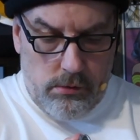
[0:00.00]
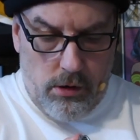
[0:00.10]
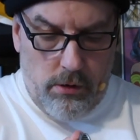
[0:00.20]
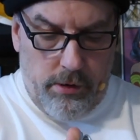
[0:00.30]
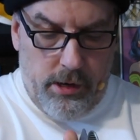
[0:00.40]

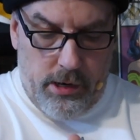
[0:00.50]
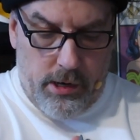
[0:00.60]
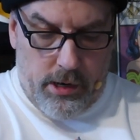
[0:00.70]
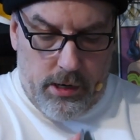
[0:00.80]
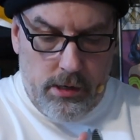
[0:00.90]
Oh
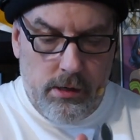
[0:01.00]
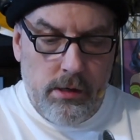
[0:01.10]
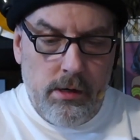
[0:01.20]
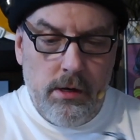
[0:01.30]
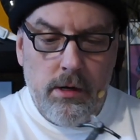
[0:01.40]
yeah,
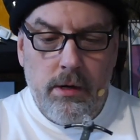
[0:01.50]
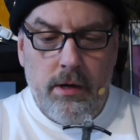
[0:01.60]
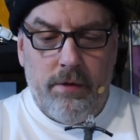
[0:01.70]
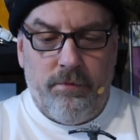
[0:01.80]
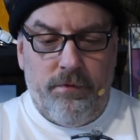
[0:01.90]

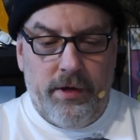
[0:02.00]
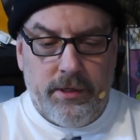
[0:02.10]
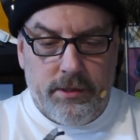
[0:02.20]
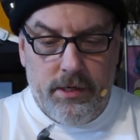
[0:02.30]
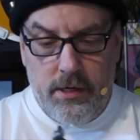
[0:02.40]
it
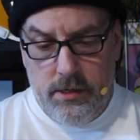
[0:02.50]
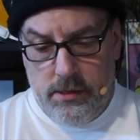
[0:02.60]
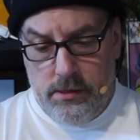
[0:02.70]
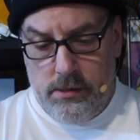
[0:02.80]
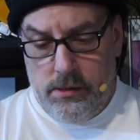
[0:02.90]
fits.
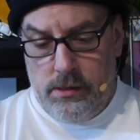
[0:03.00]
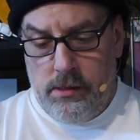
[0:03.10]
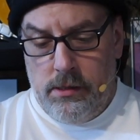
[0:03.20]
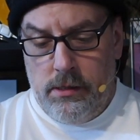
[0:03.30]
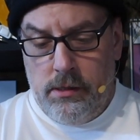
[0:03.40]

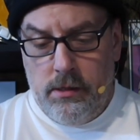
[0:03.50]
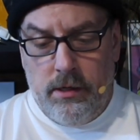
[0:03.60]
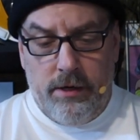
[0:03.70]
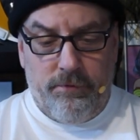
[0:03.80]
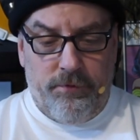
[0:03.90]

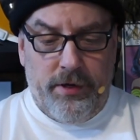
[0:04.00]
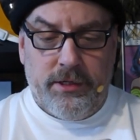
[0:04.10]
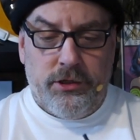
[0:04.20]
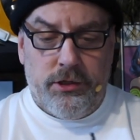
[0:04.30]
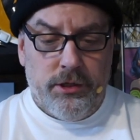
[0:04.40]
It
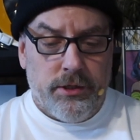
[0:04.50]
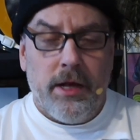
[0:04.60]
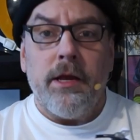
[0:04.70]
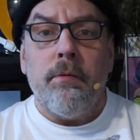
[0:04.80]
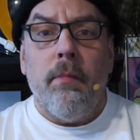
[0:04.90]
fits just
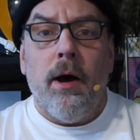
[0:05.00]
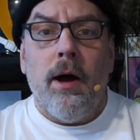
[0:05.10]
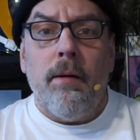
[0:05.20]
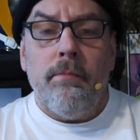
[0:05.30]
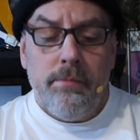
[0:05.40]
like your
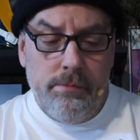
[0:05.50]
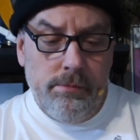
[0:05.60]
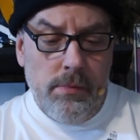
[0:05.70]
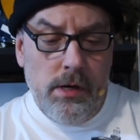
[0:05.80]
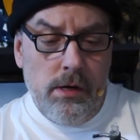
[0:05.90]
mom.
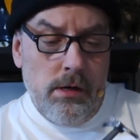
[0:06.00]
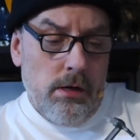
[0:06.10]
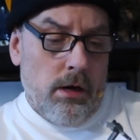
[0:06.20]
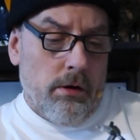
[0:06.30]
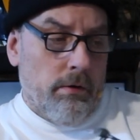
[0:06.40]

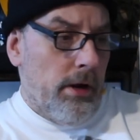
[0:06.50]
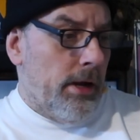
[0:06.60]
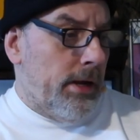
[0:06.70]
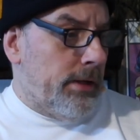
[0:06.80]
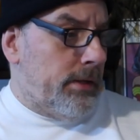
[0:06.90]
All
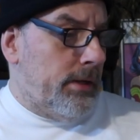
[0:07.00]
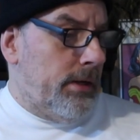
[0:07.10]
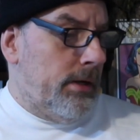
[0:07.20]
right.